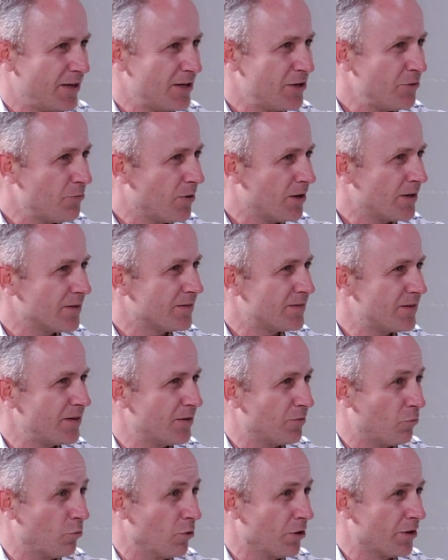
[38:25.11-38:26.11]
and you want to see
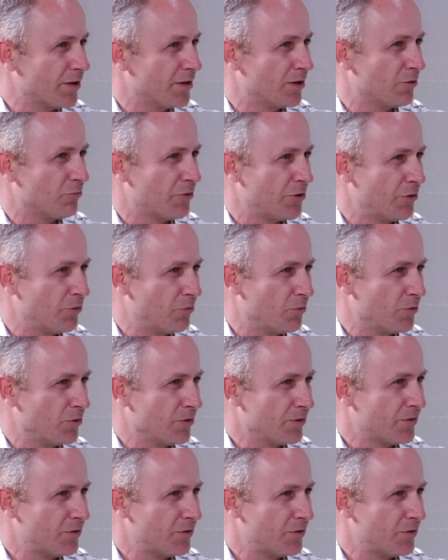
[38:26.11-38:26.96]
it work in the real world.